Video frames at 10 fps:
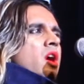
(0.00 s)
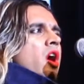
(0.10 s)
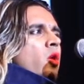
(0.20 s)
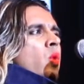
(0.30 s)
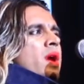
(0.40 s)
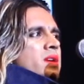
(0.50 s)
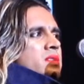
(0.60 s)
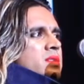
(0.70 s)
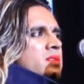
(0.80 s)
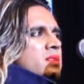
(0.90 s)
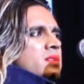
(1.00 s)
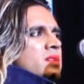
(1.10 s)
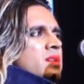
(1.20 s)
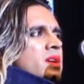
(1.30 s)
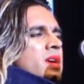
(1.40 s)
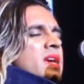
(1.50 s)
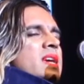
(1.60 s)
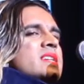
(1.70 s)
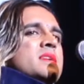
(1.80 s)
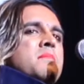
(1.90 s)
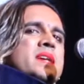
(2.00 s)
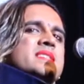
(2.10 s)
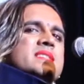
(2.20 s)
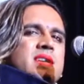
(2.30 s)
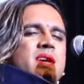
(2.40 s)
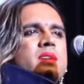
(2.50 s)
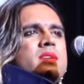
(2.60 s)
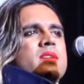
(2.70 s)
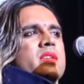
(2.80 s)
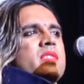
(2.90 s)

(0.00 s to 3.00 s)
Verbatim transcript: are white. Is it my skin